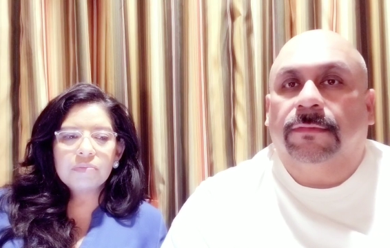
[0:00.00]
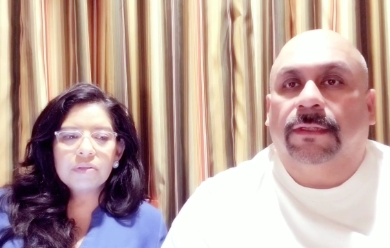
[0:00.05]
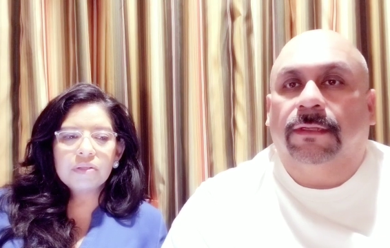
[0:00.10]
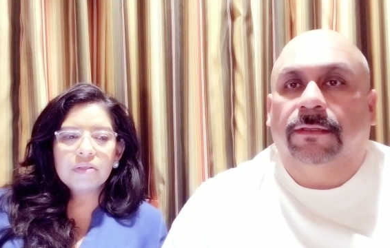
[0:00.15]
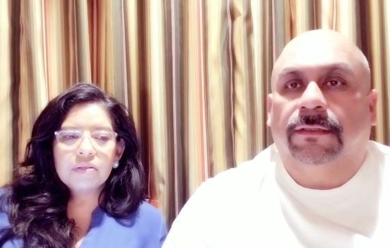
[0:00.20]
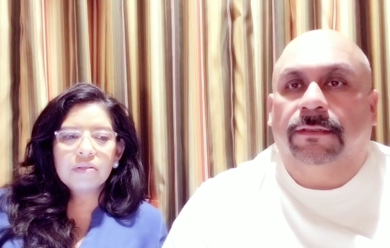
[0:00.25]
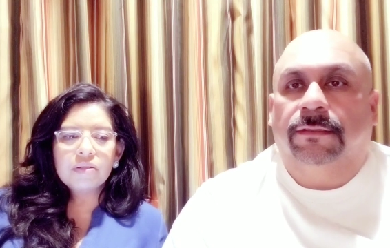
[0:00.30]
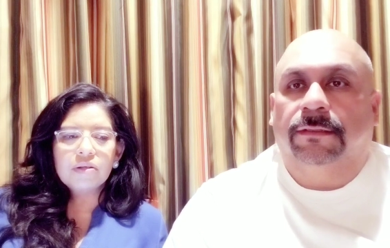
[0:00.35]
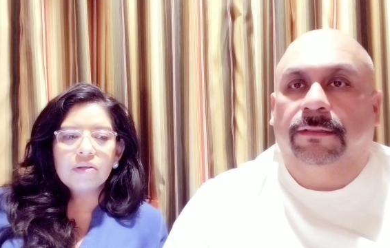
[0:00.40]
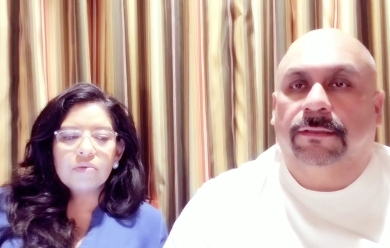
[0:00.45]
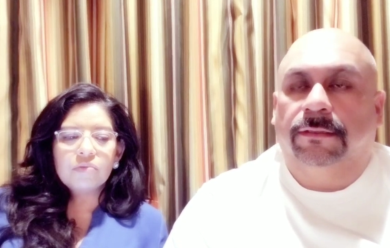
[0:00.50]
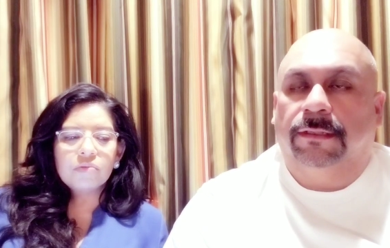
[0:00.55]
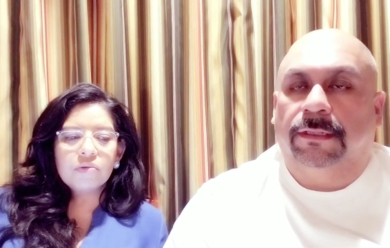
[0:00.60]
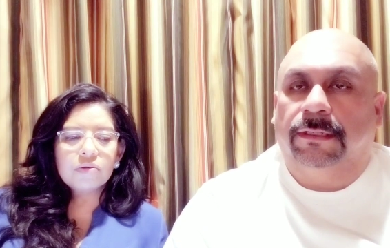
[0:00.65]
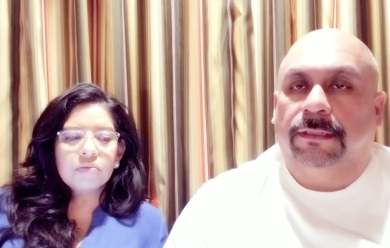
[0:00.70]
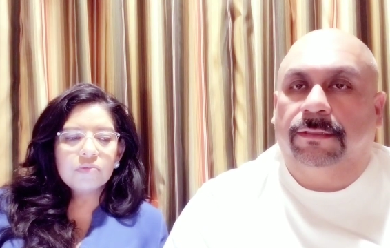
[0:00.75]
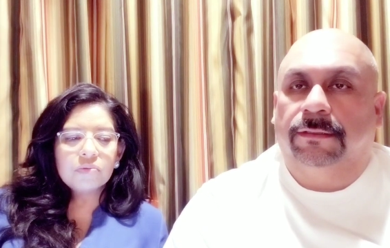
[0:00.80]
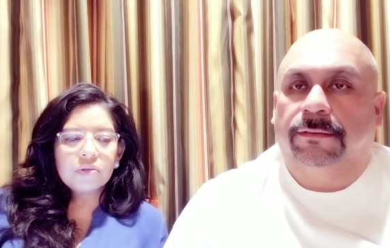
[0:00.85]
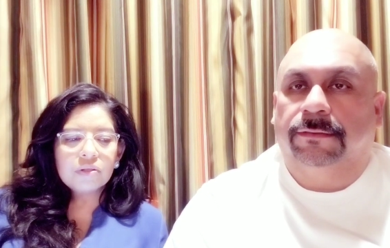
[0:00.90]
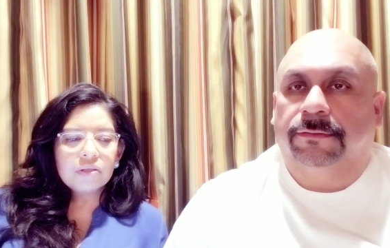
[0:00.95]
Speaker 1: but we're
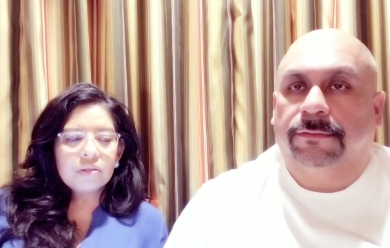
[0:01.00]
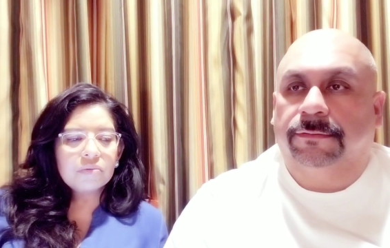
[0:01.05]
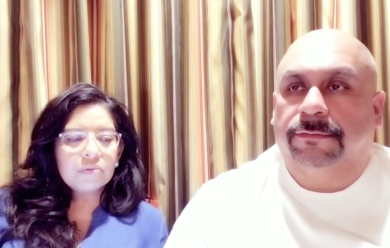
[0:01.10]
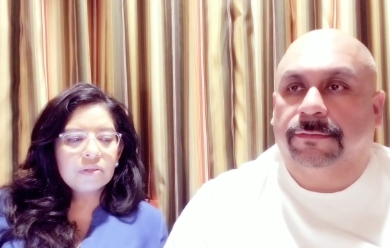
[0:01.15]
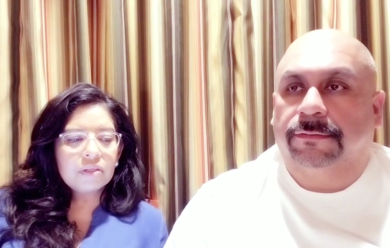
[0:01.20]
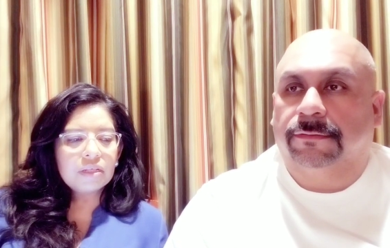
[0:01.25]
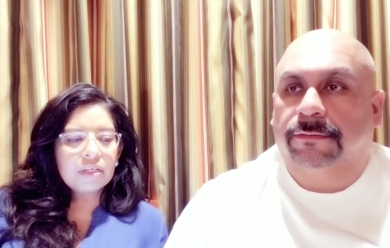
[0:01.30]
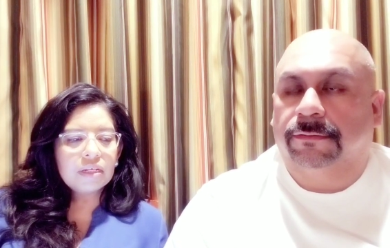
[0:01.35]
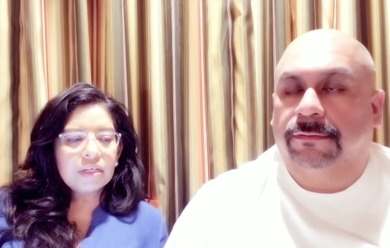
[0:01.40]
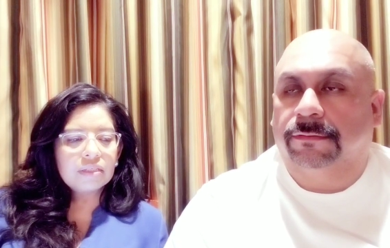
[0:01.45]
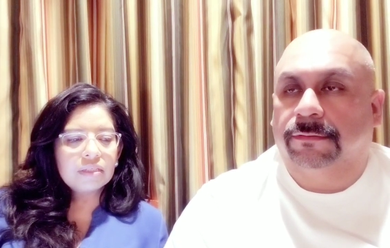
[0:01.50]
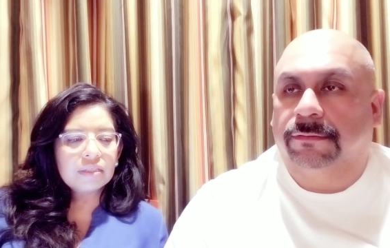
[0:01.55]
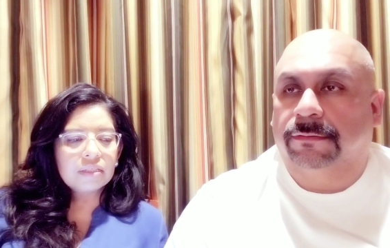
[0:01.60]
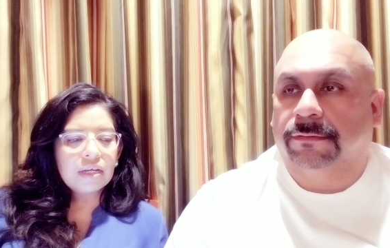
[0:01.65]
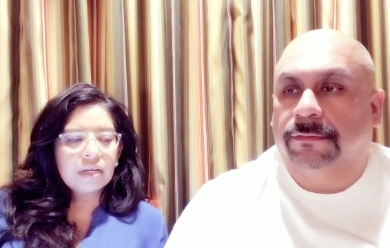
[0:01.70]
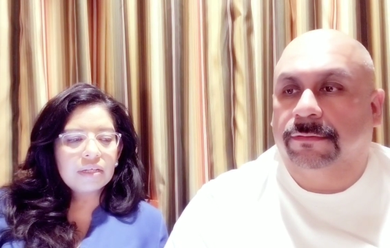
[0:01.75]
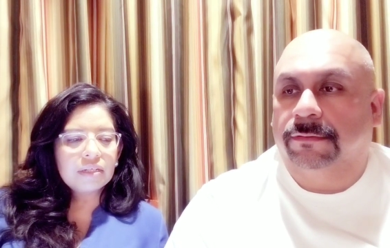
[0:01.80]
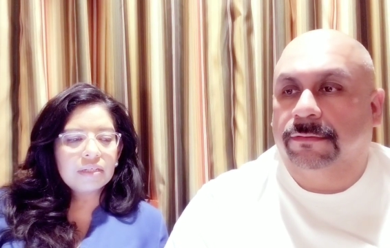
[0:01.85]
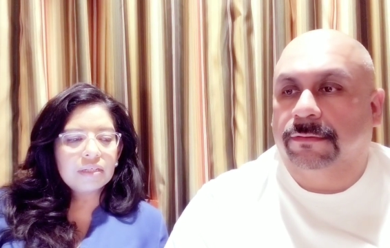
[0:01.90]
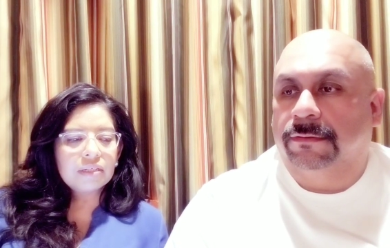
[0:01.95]
really, really
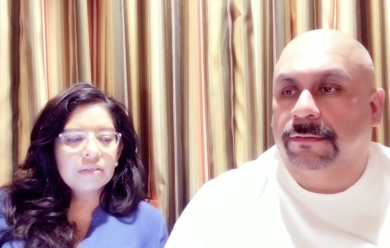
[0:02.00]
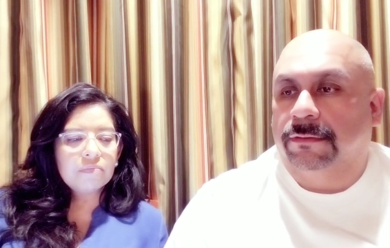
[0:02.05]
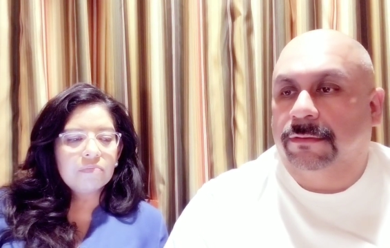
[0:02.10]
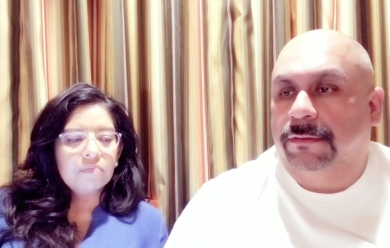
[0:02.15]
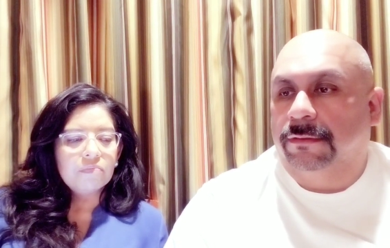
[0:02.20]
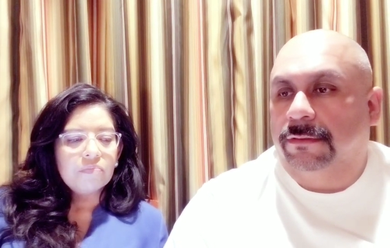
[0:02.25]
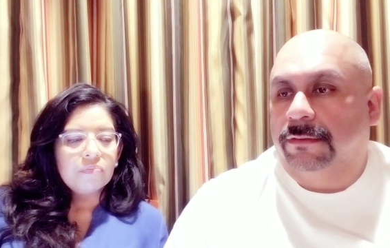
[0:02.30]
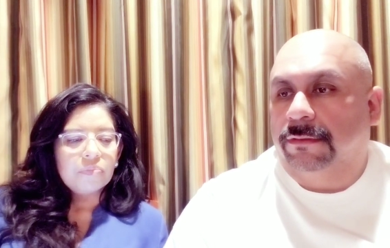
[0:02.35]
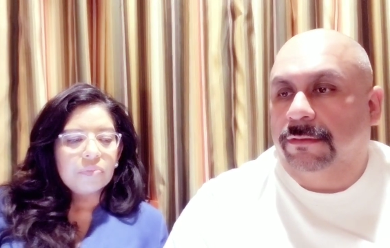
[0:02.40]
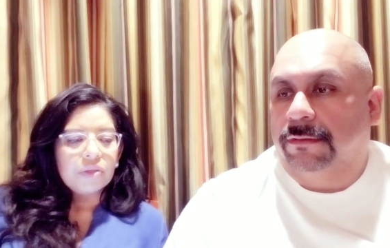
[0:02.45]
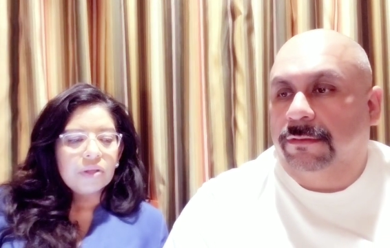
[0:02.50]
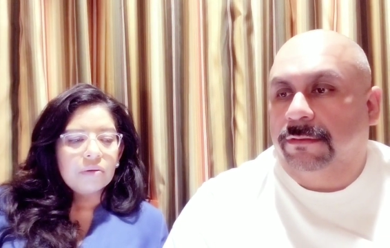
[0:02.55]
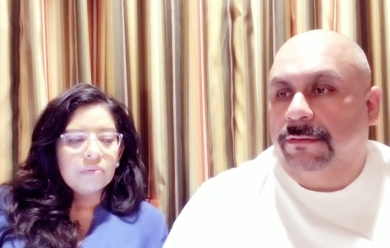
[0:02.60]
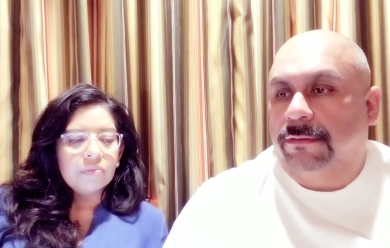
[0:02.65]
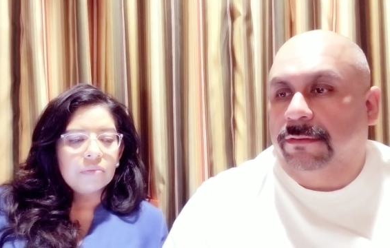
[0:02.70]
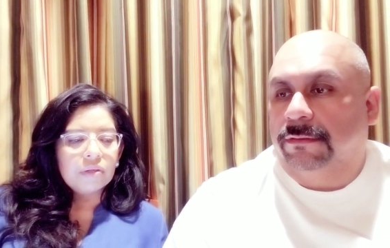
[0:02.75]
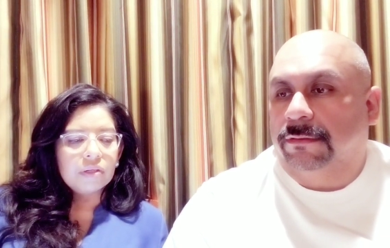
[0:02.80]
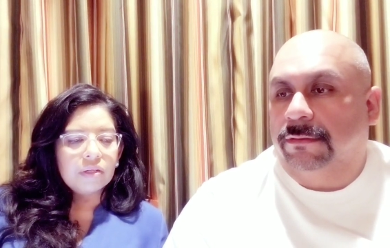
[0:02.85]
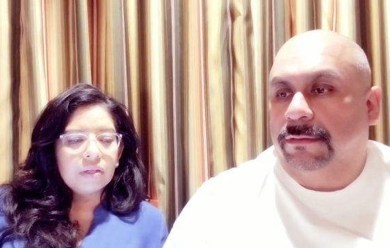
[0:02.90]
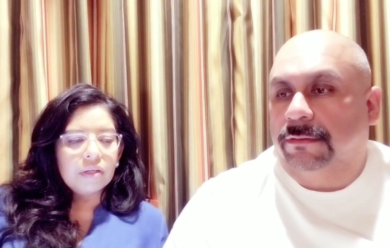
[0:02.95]
excited.
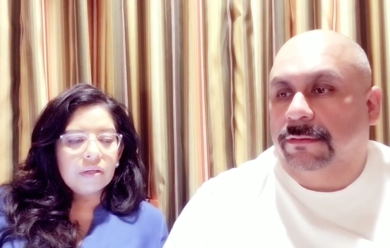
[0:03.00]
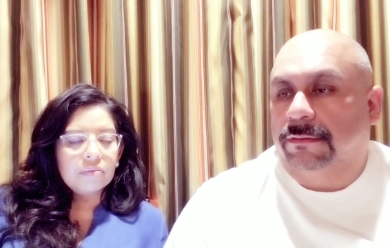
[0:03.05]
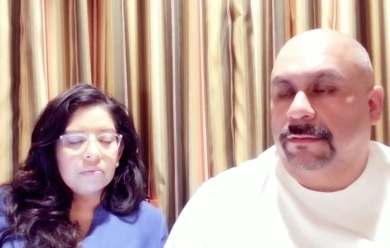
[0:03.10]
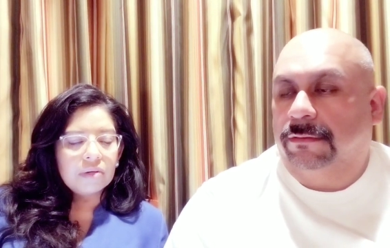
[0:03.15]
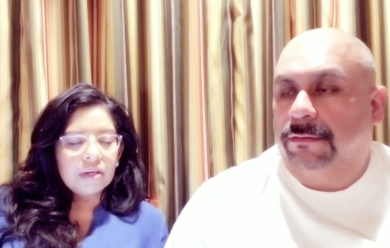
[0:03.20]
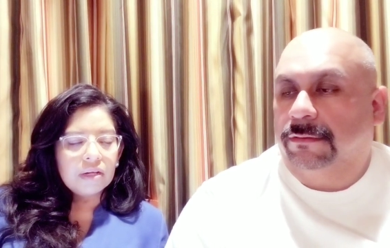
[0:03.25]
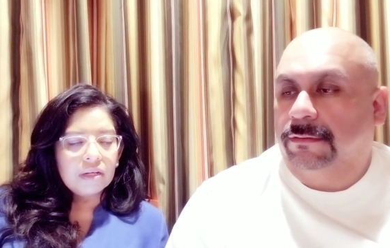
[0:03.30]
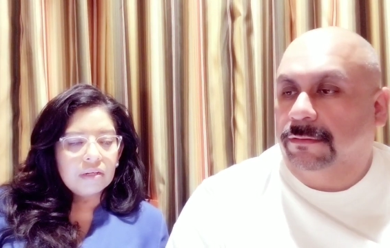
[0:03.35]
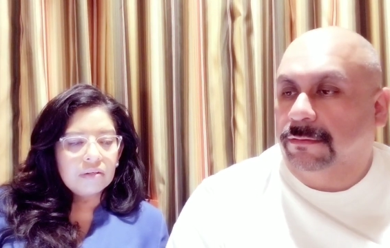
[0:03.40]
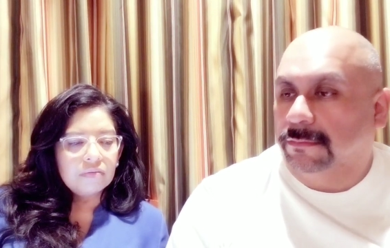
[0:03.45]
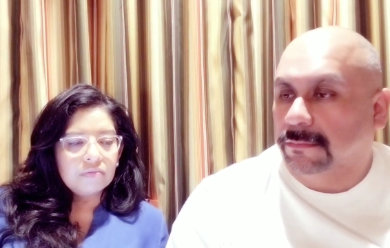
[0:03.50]
But I'm kind